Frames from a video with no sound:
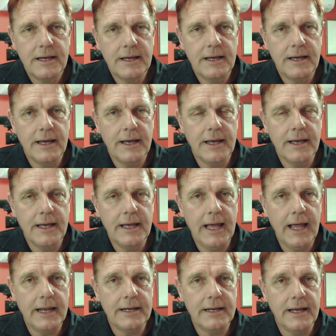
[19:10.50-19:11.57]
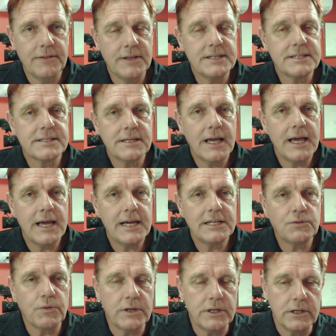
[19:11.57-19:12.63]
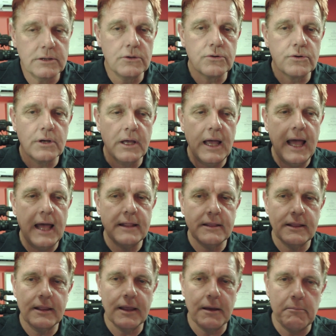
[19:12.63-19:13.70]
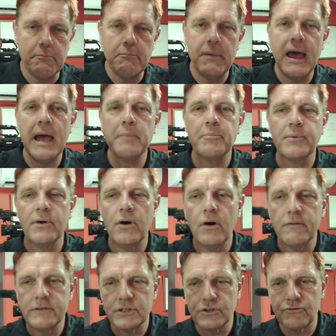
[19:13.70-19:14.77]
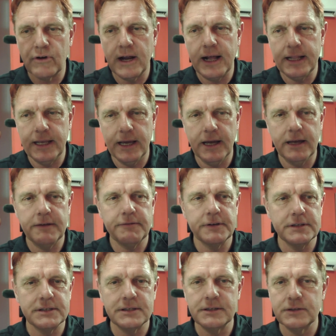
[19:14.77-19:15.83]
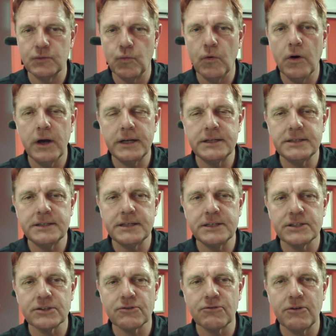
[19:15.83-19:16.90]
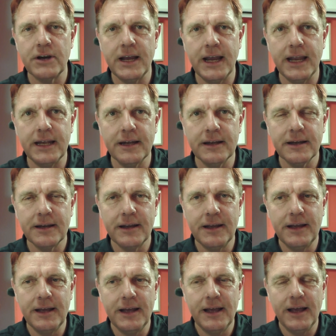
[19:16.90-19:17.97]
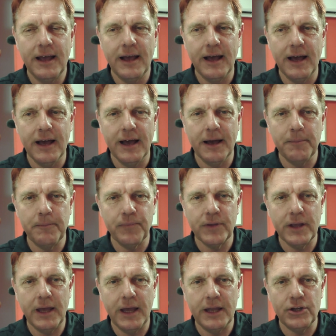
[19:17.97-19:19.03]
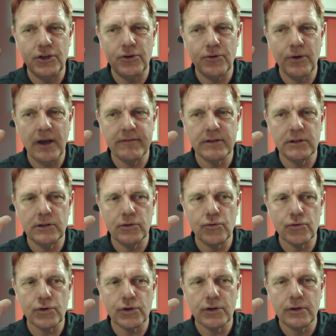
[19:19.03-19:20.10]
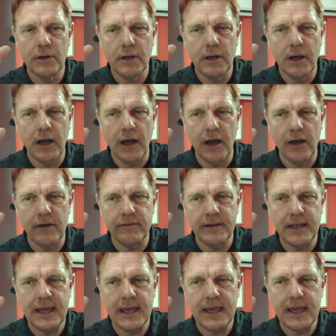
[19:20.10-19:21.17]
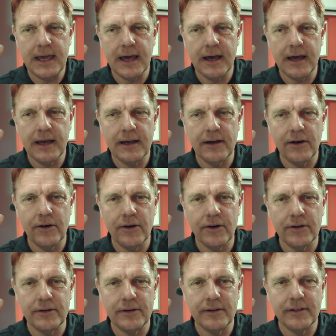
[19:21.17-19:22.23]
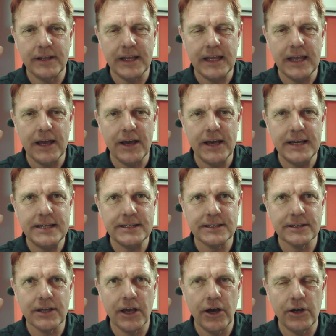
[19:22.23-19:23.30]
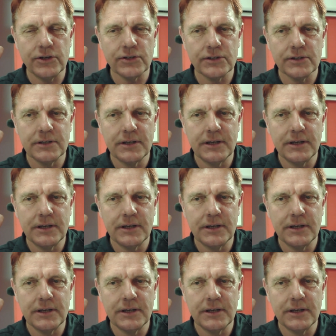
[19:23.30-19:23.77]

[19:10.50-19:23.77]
And at this stage, when you look at the map of Australia, if it's as wide as this screen, and you have a look over here on the east coast,